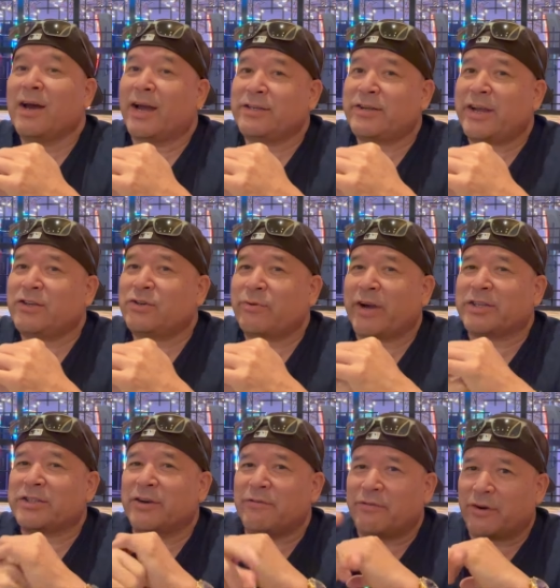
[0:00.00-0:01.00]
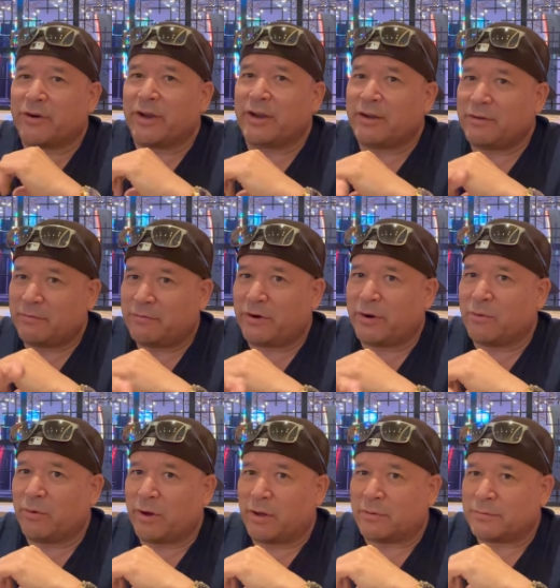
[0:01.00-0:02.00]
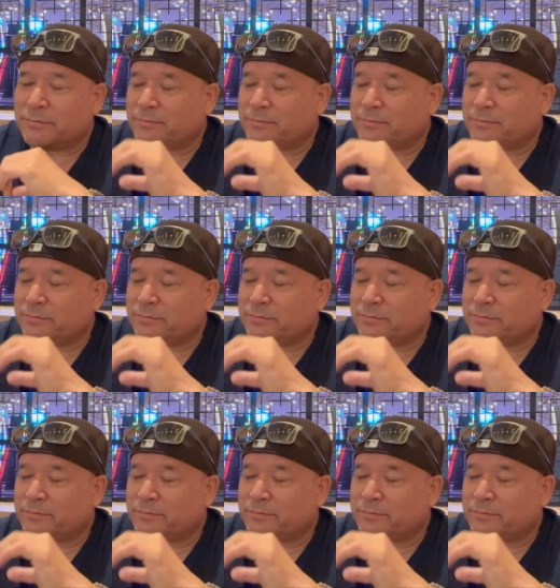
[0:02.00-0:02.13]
I take direction very, very well.